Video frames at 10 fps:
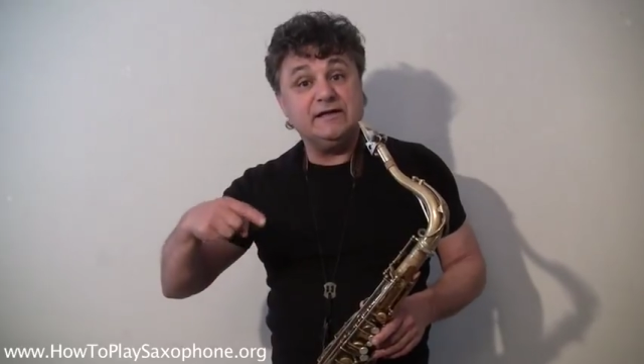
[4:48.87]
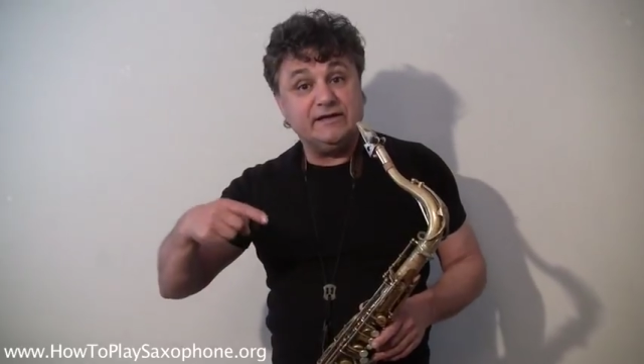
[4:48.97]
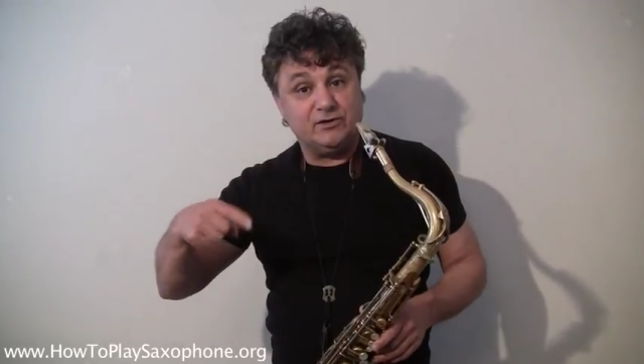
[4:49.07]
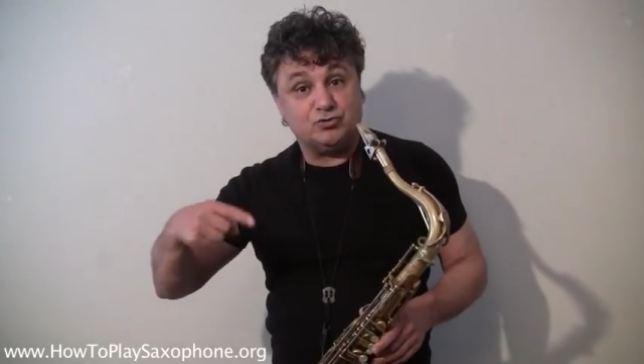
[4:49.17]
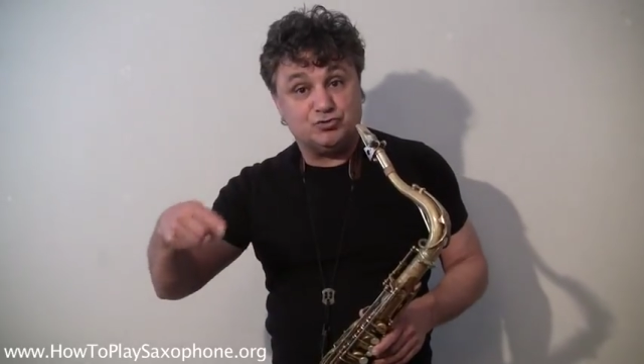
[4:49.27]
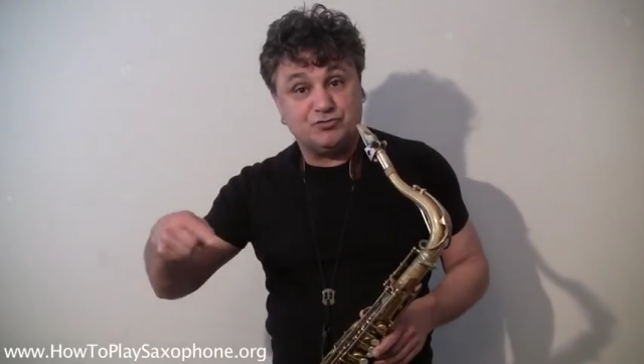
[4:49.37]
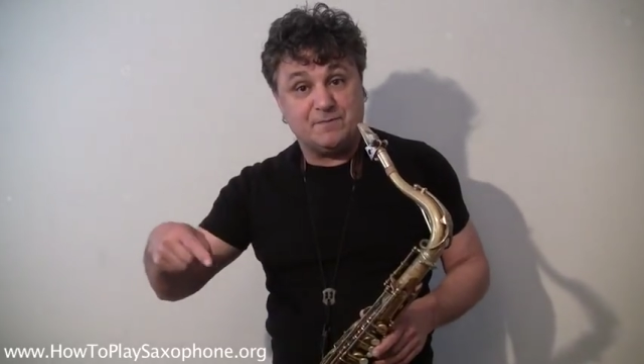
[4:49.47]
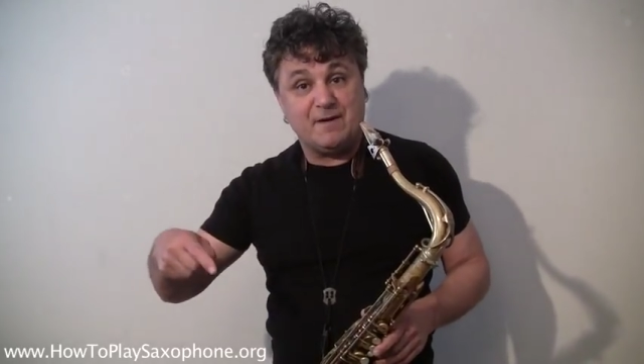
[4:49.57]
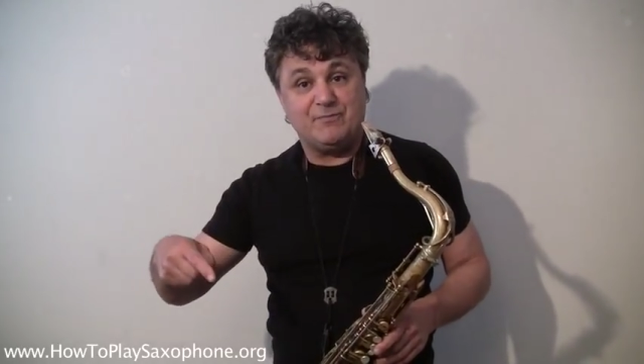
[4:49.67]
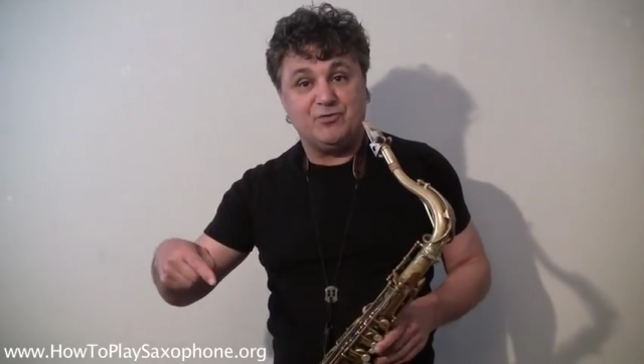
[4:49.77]
it'll
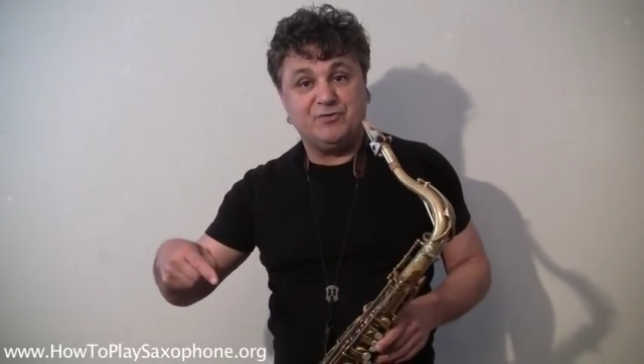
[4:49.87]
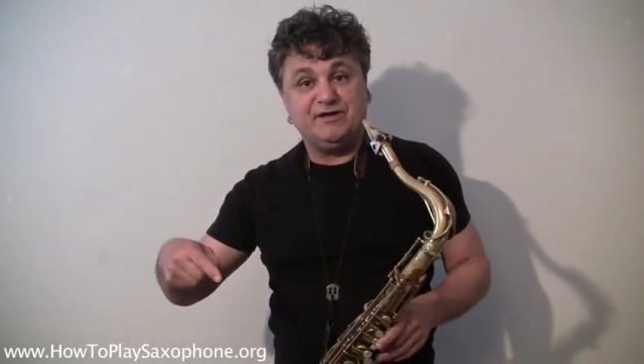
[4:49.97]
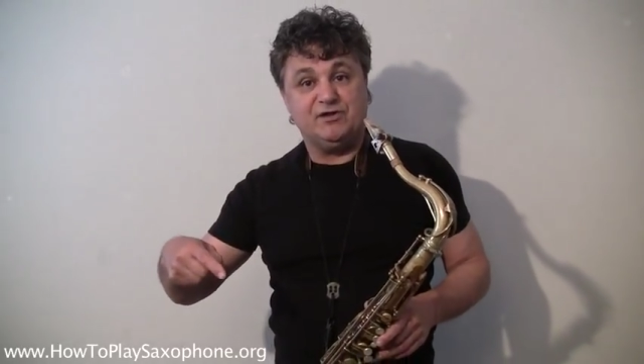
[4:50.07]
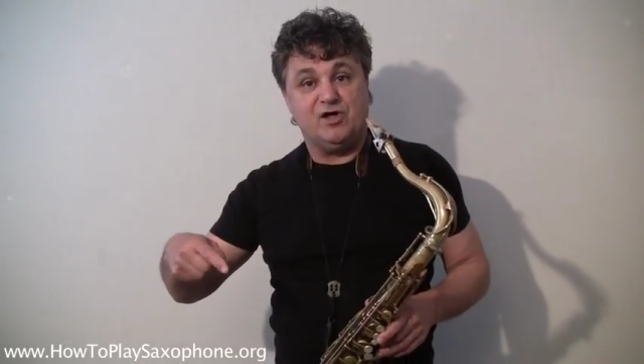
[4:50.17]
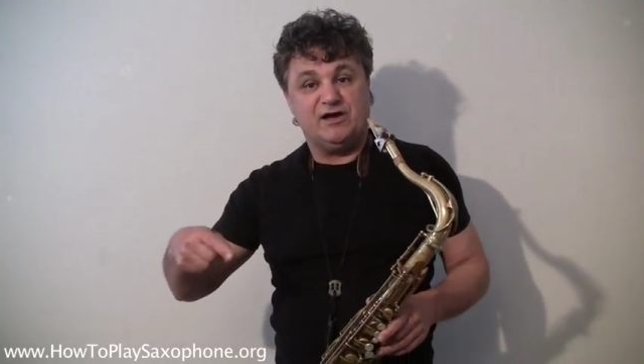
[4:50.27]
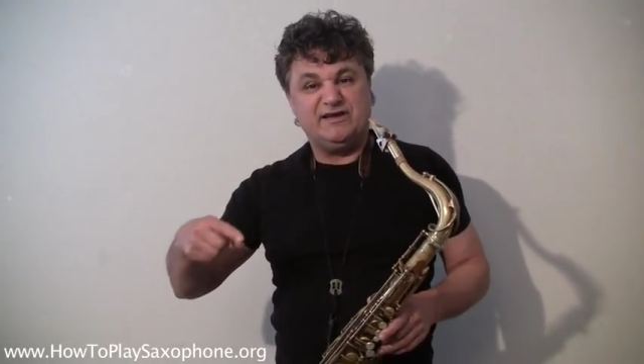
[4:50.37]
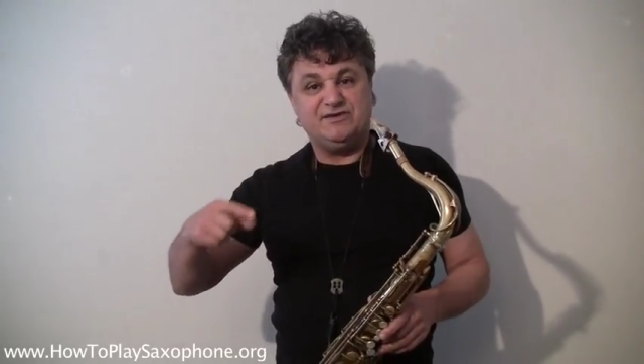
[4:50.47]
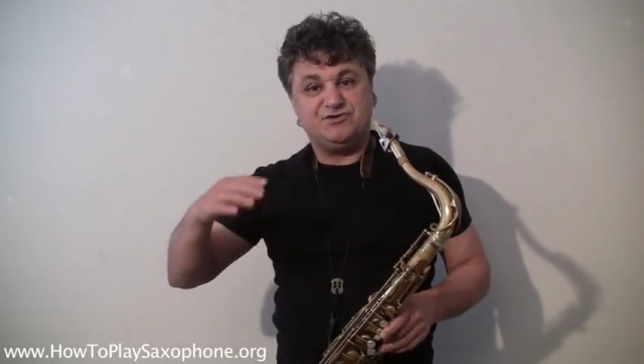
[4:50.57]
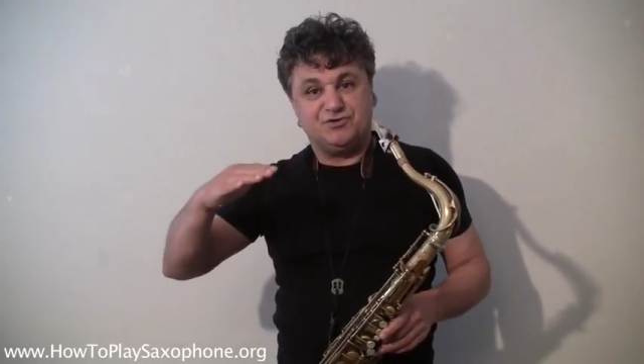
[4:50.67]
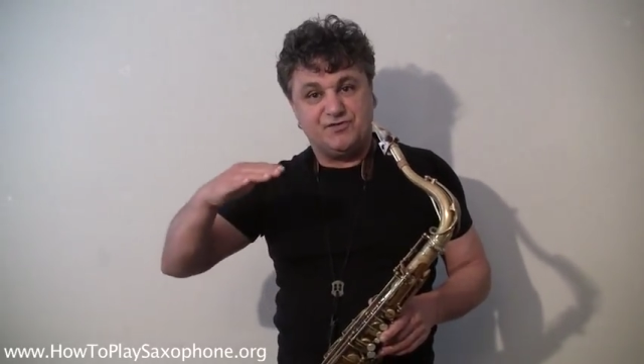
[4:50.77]
trip up the reed a lot
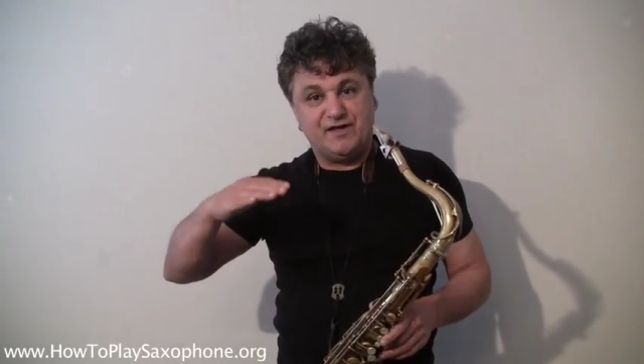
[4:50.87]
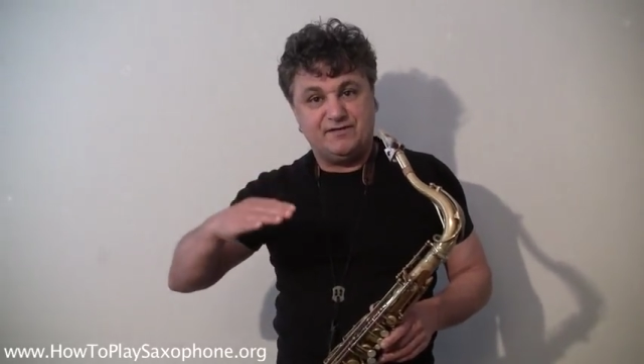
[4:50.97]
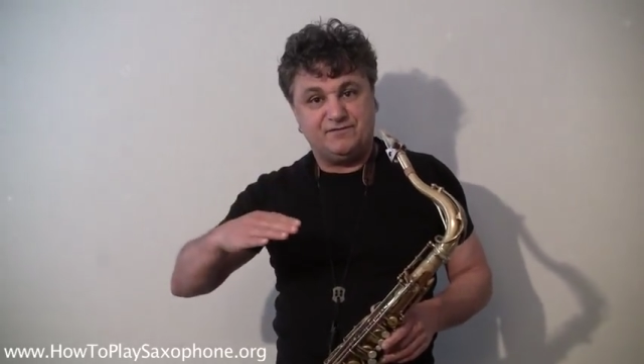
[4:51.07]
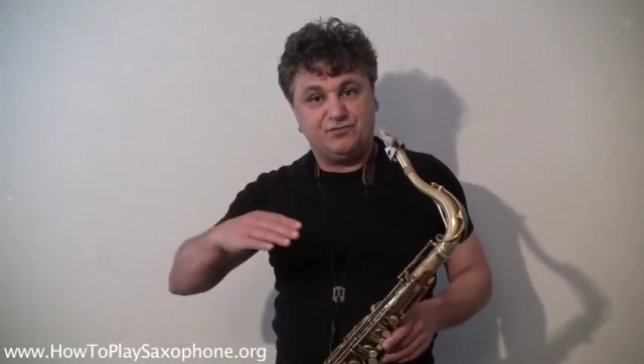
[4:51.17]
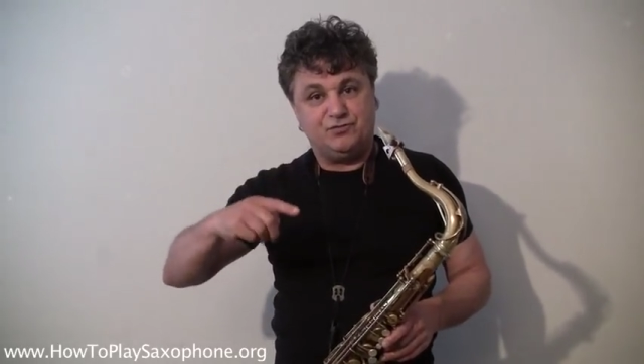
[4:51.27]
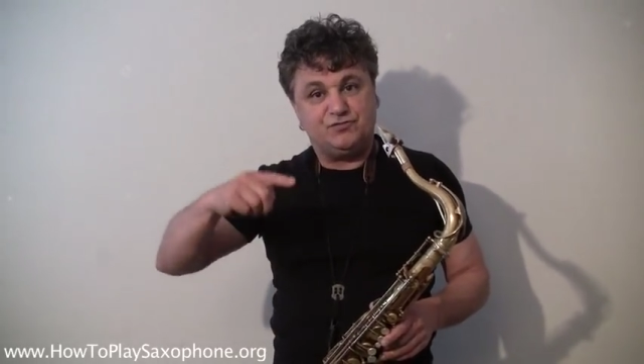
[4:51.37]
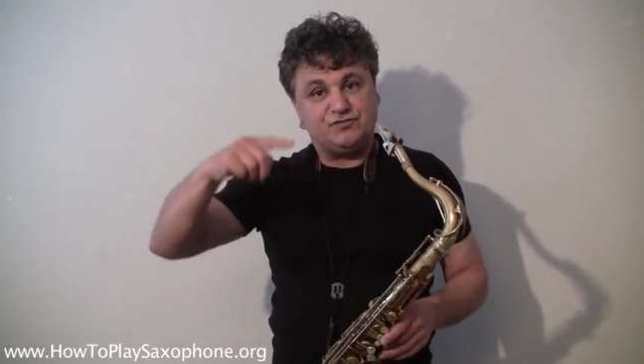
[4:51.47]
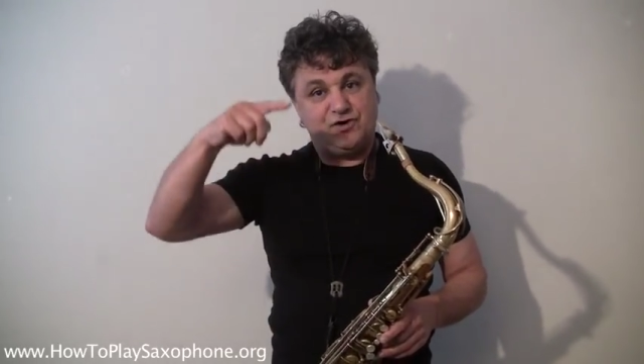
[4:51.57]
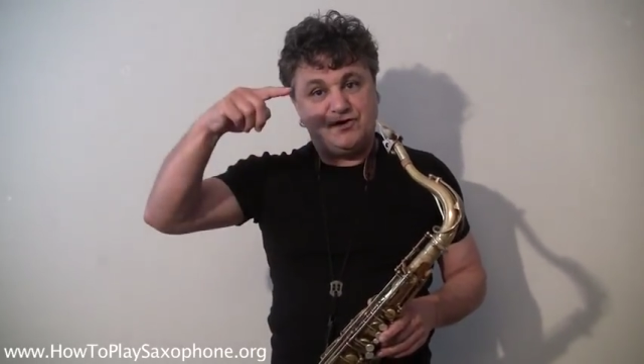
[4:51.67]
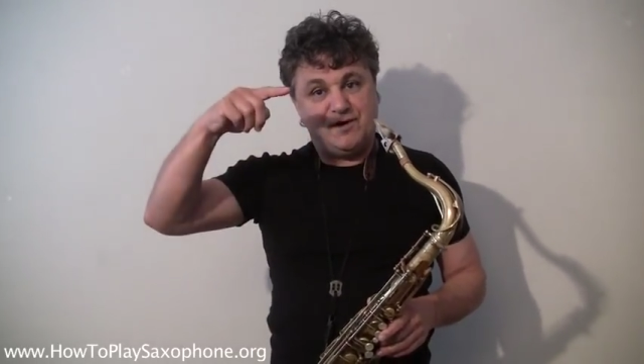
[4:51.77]
easier than if you
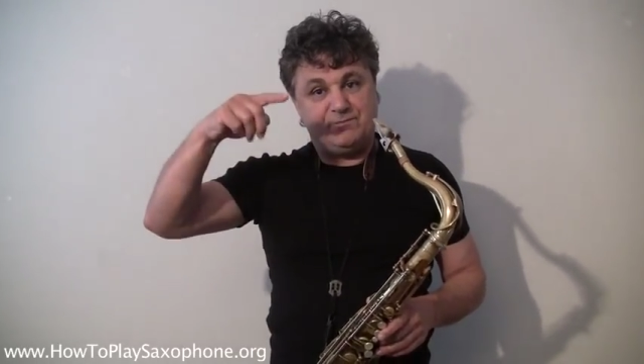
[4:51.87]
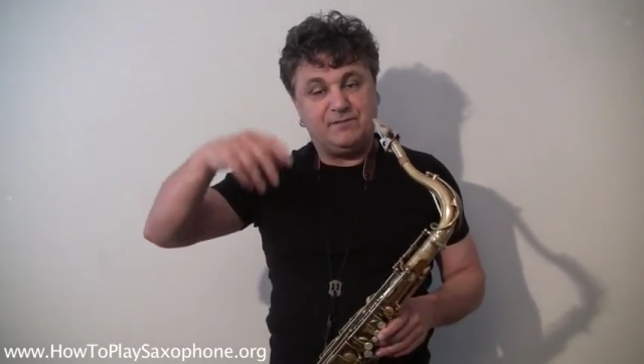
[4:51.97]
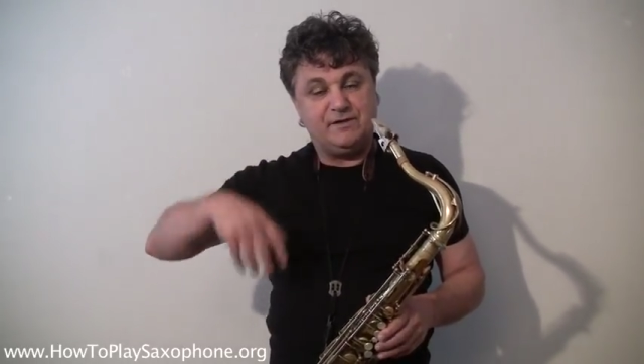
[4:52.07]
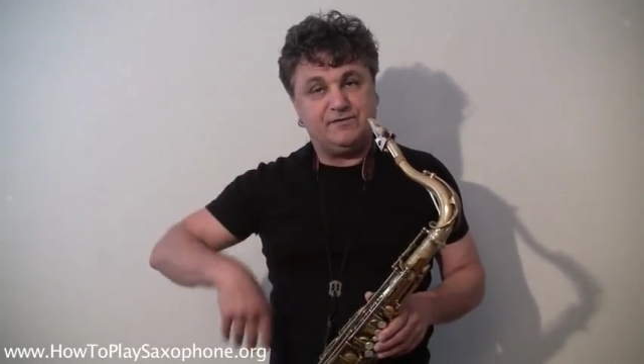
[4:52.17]
start up